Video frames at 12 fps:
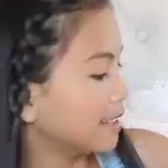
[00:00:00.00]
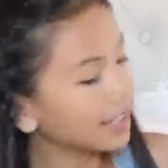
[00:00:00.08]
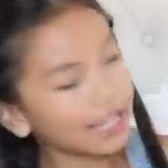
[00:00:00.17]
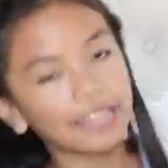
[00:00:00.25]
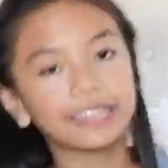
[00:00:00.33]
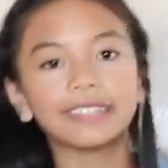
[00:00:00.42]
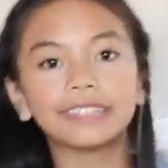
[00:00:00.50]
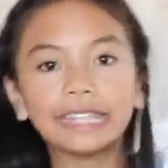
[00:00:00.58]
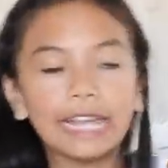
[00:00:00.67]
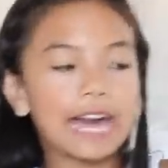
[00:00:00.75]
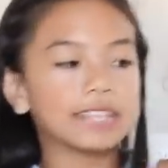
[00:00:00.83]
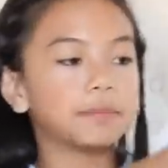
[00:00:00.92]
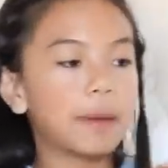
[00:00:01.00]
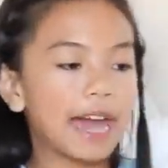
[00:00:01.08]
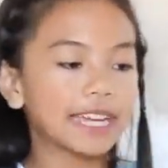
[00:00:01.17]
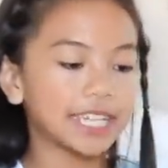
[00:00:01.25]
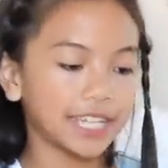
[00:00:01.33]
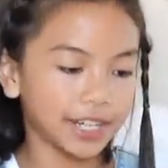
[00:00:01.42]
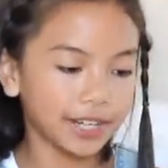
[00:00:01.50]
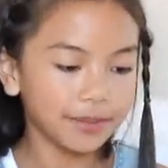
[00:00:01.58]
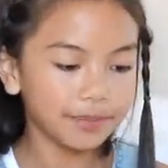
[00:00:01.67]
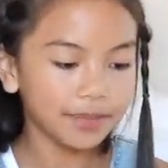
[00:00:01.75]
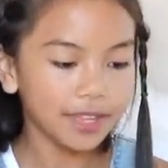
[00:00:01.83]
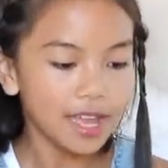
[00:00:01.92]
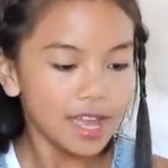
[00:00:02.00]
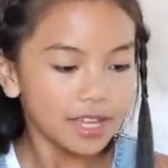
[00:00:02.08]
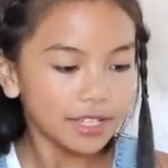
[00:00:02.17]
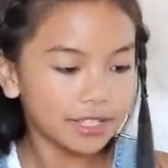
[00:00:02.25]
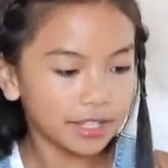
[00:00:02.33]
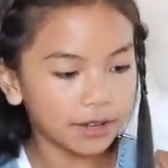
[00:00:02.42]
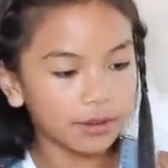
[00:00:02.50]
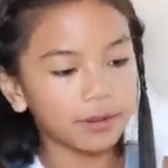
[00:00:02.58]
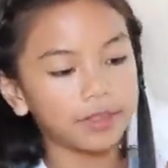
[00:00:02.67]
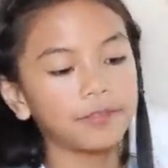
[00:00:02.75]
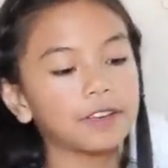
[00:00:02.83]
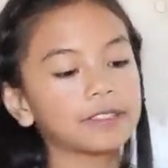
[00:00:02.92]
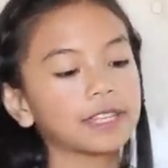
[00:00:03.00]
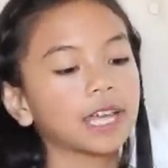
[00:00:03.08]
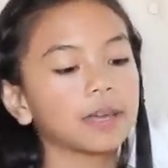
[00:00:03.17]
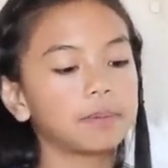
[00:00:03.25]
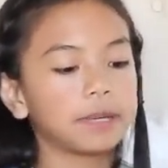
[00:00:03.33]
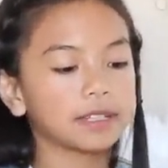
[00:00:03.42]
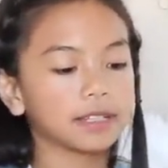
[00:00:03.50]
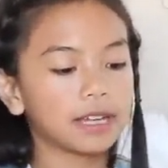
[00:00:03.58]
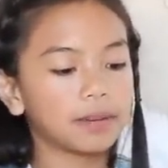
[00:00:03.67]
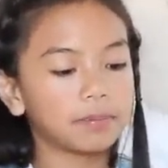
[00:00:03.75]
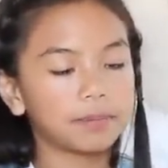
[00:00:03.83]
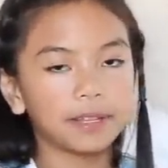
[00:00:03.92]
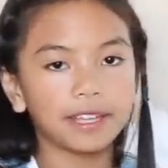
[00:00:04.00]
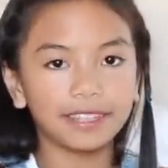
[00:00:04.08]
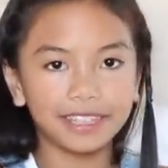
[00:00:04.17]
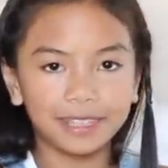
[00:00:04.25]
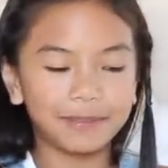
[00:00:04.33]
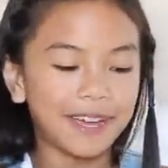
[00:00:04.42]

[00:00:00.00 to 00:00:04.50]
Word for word: a look at this last bag here. So the first thing I picked up in this